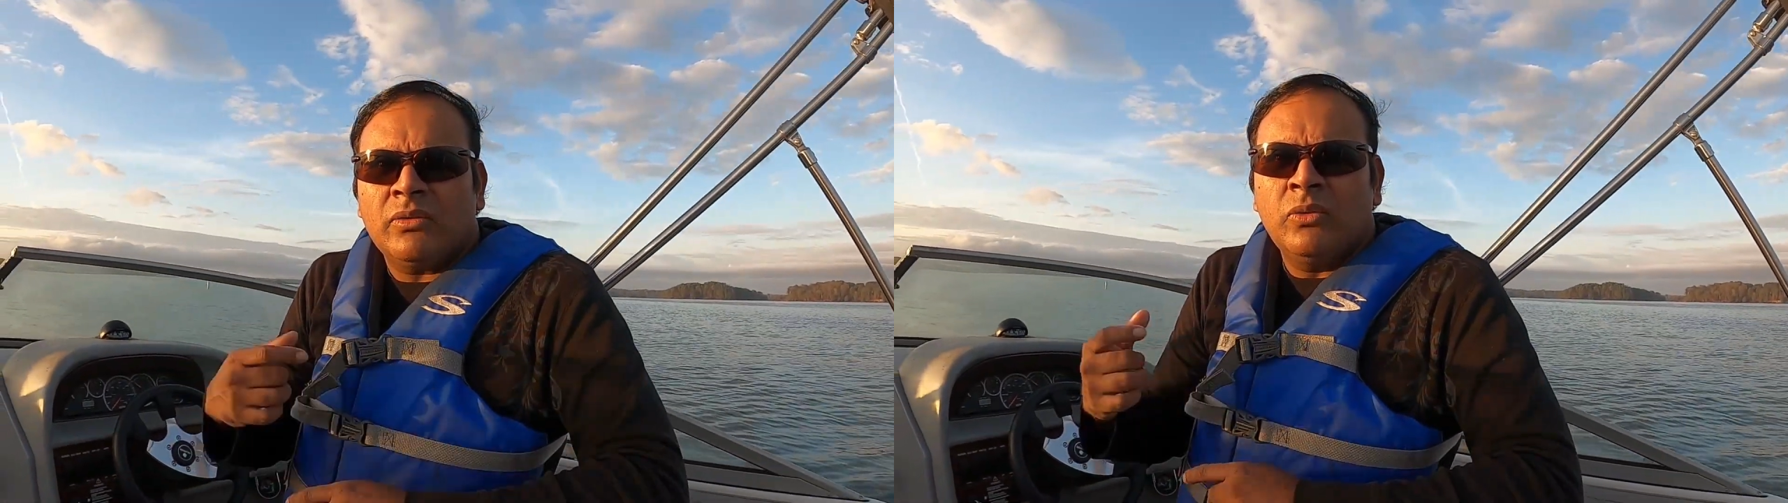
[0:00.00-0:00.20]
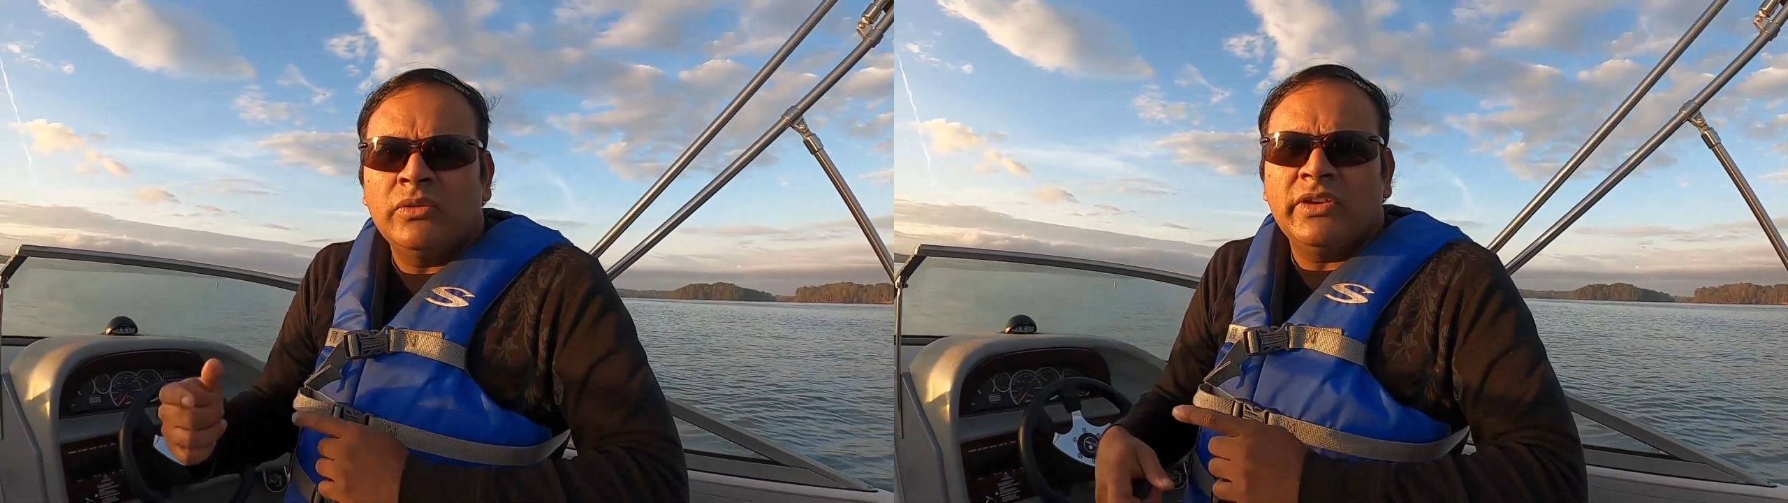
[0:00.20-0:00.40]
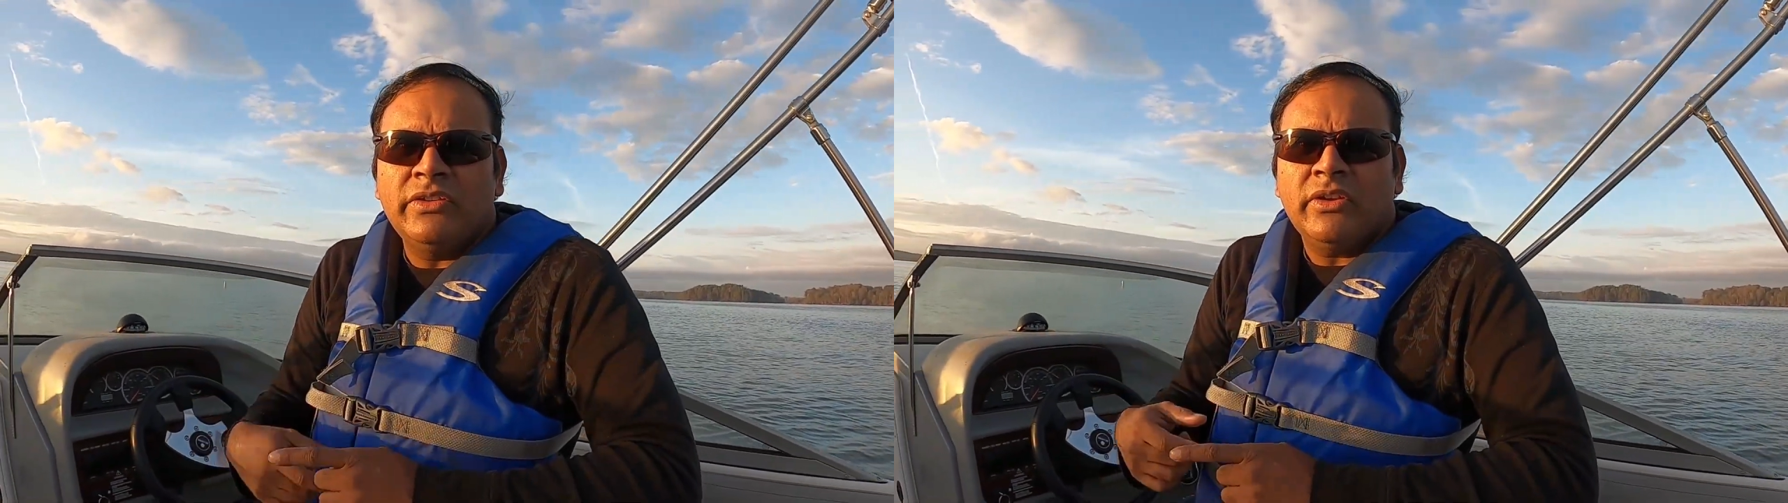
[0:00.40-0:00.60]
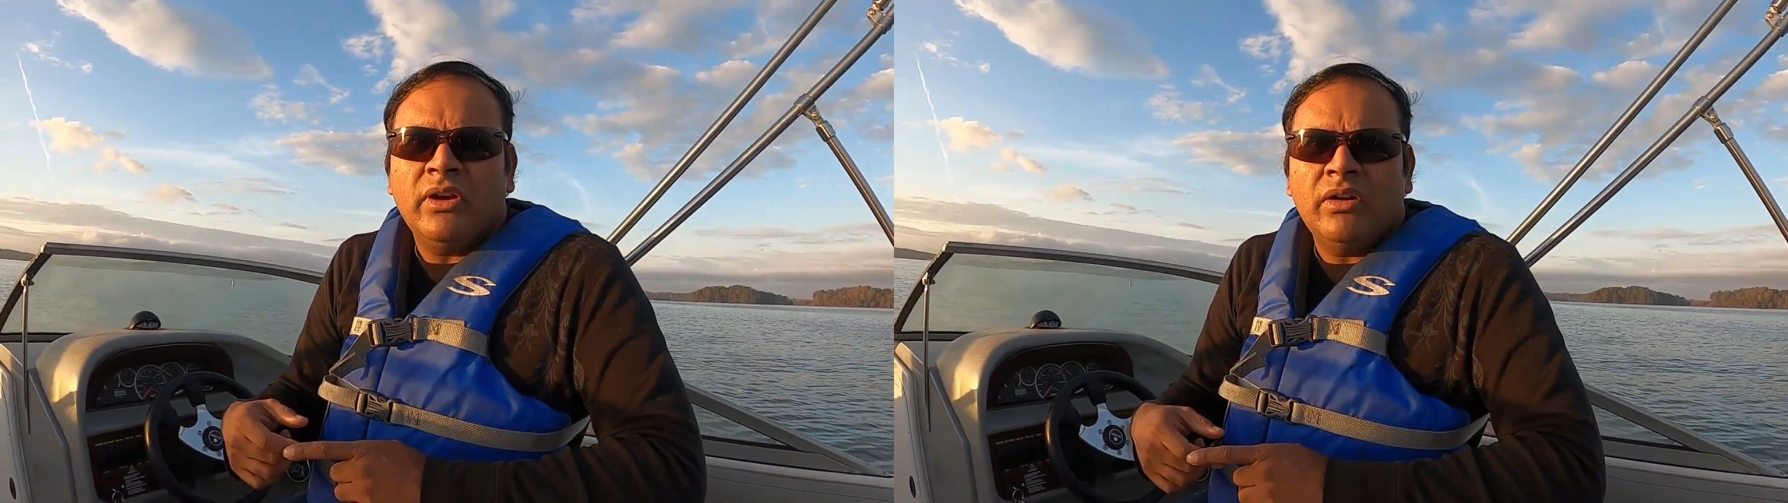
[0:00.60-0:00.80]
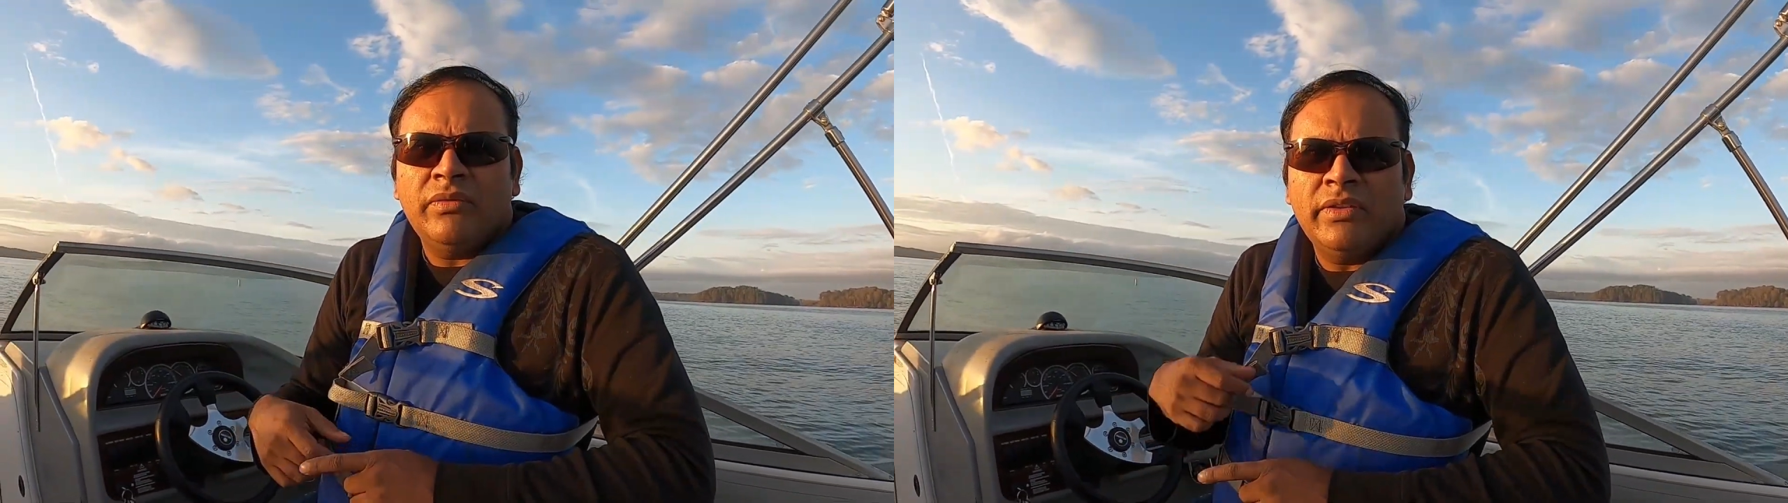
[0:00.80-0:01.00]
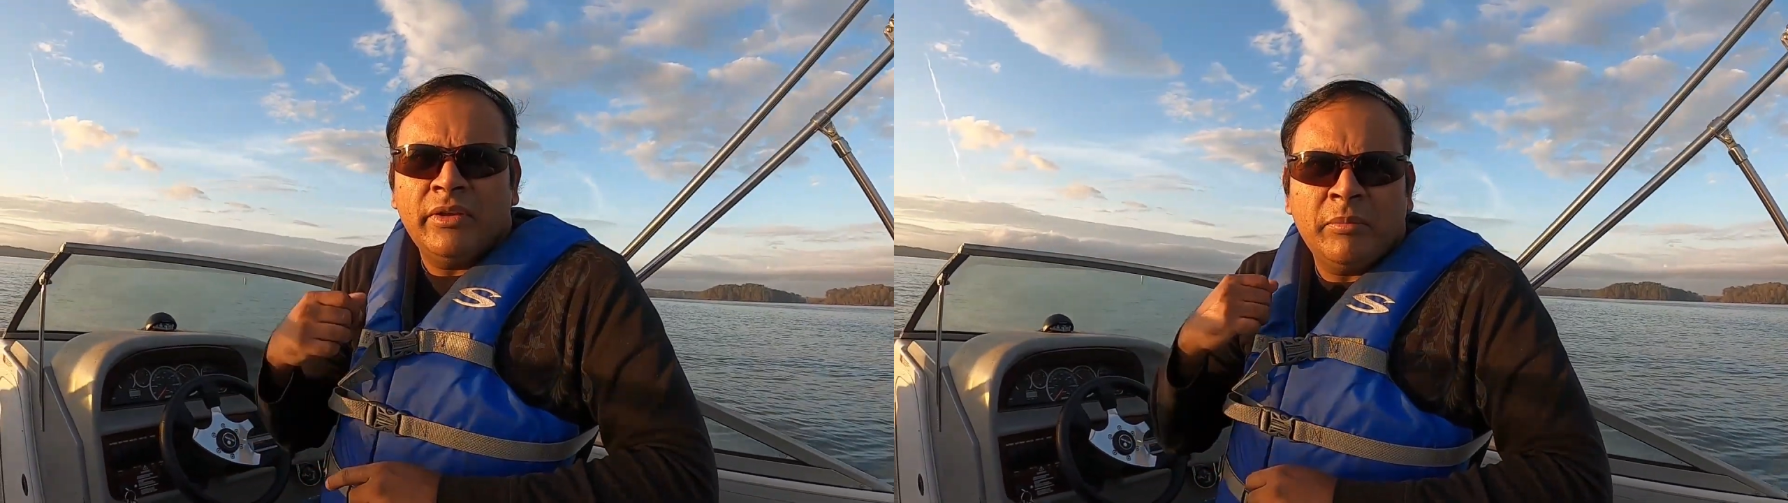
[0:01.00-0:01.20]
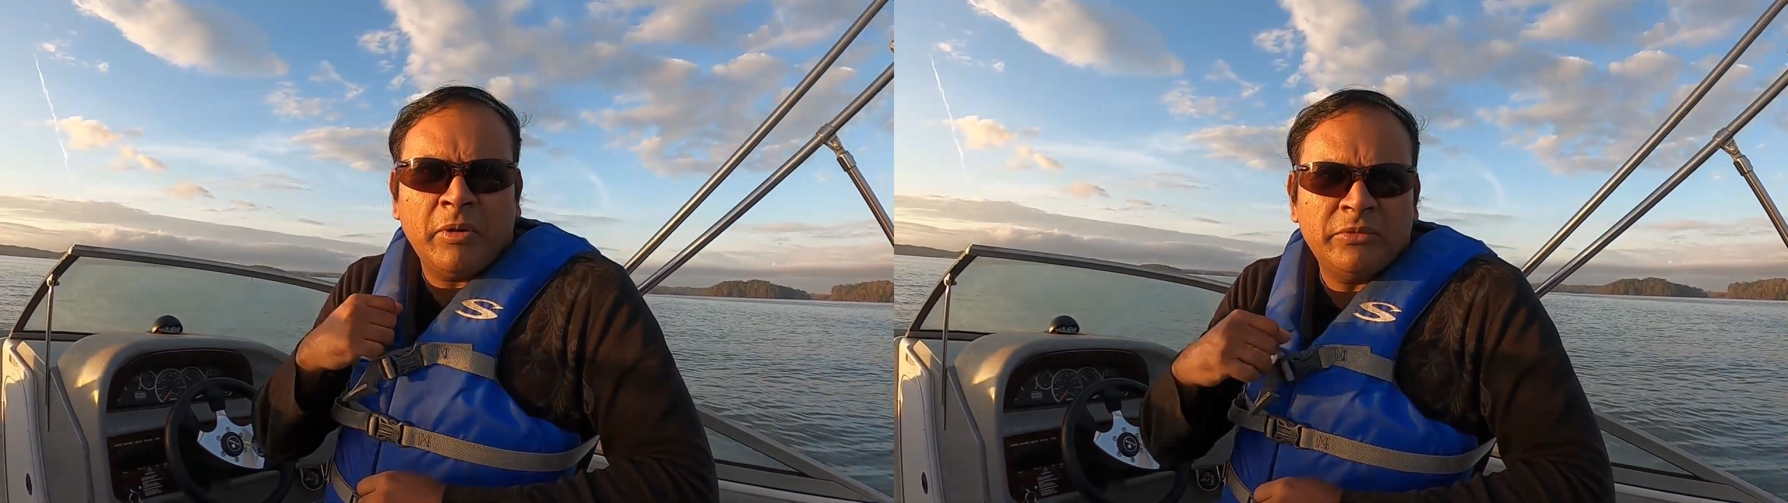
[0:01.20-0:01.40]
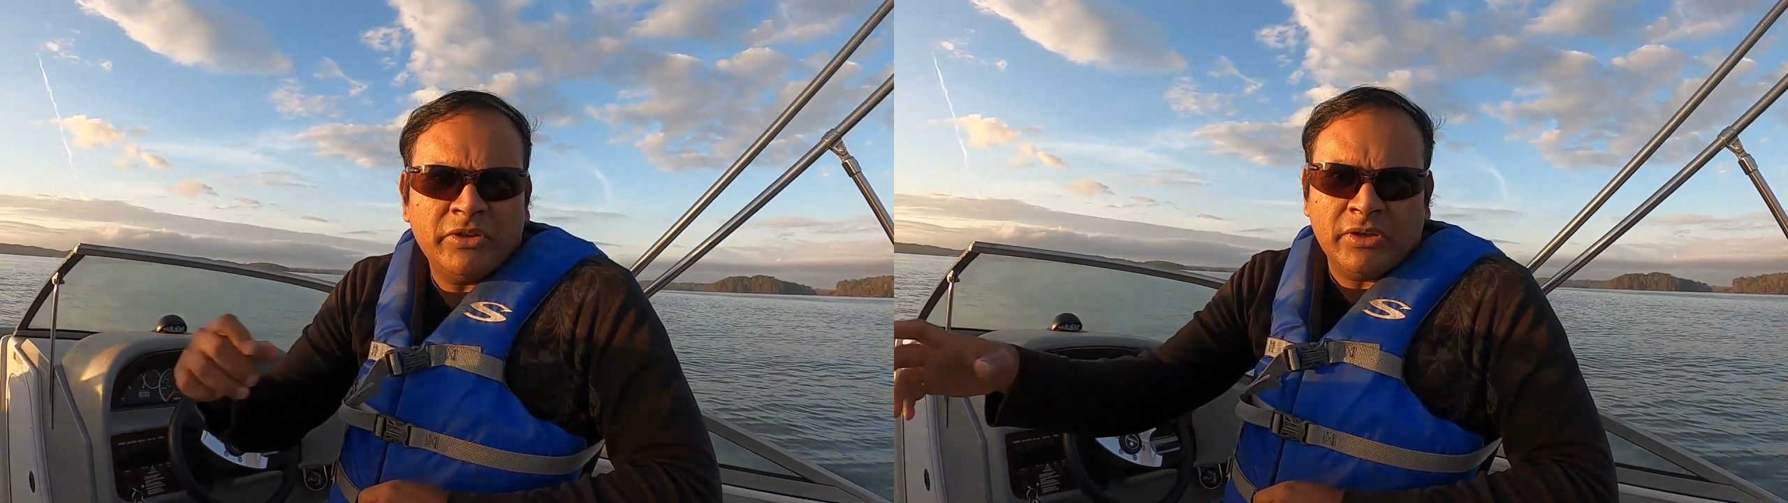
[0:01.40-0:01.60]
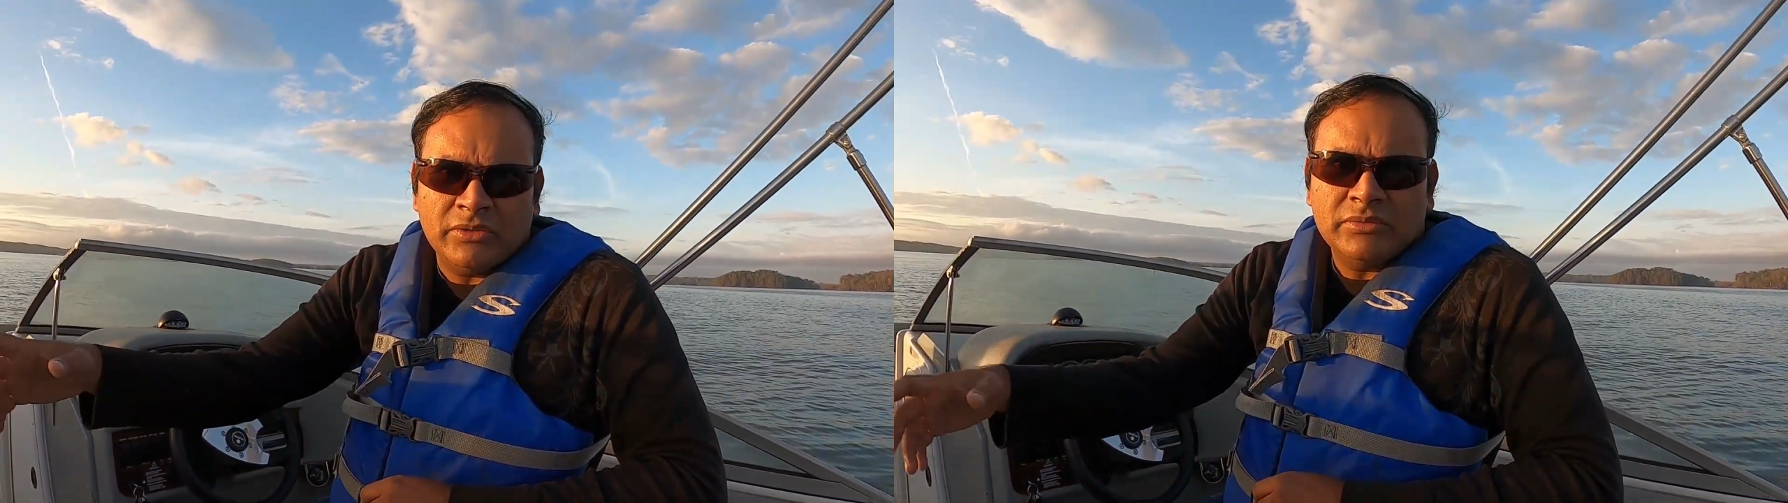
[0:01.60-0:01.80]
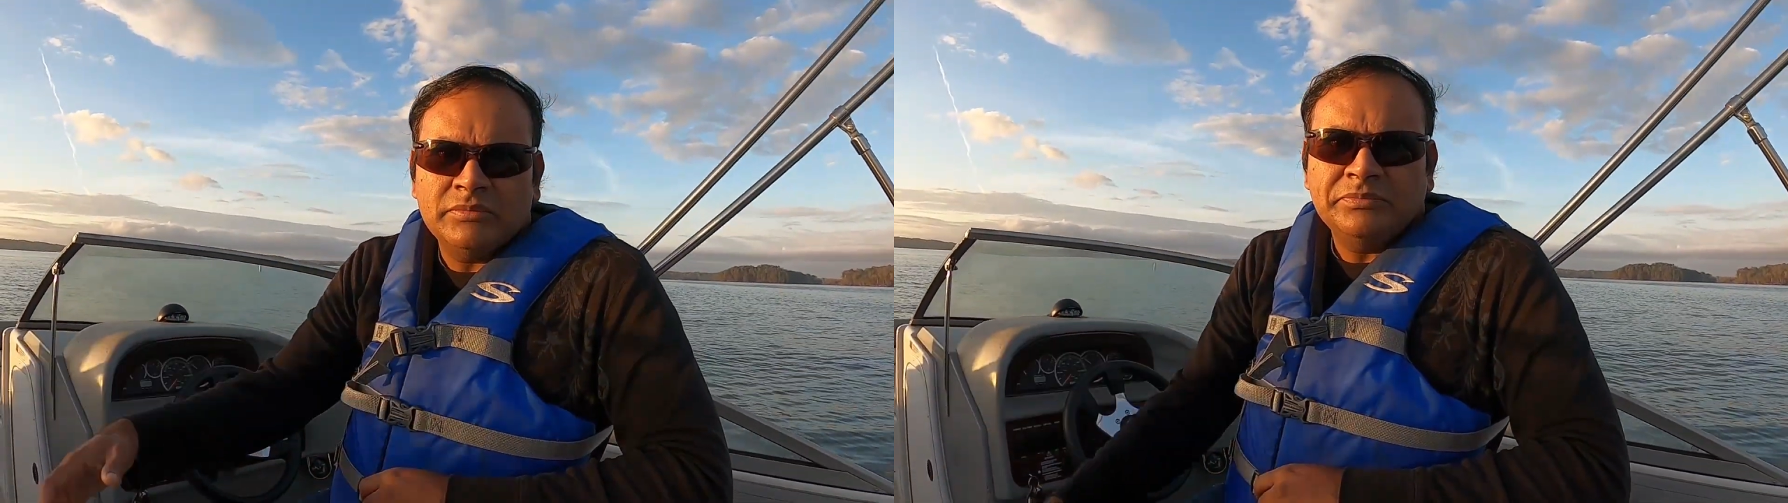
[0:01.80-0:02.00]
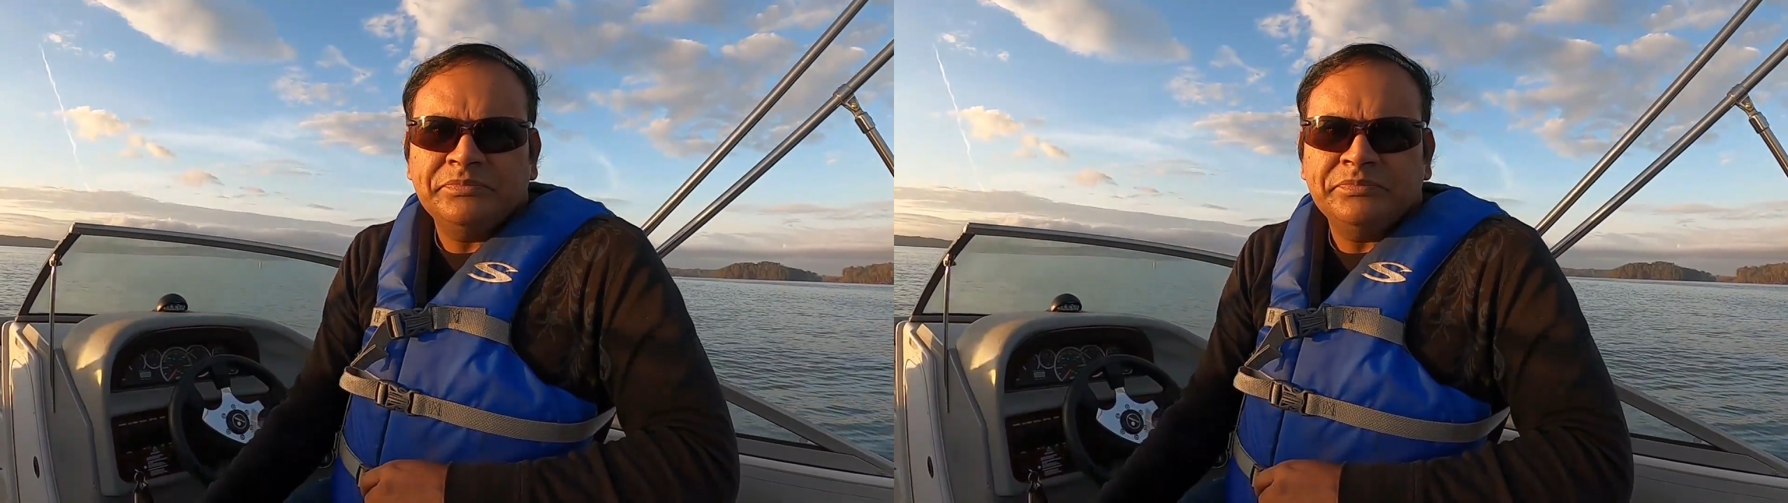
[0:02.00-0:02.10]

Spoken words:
cools the engine off, and then pumps it out.